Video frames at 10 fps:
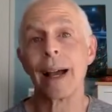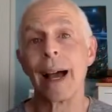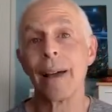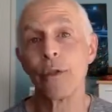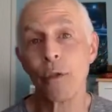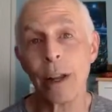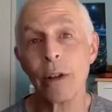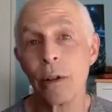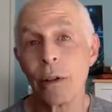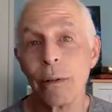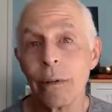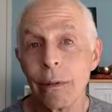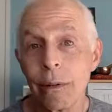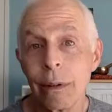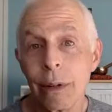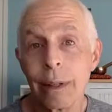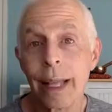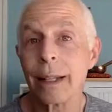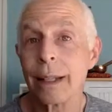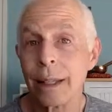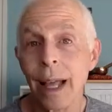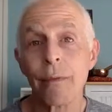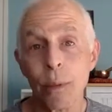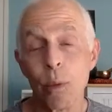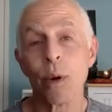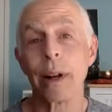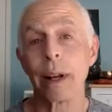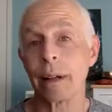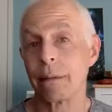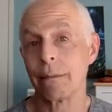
I've trained you that it's not rewarding,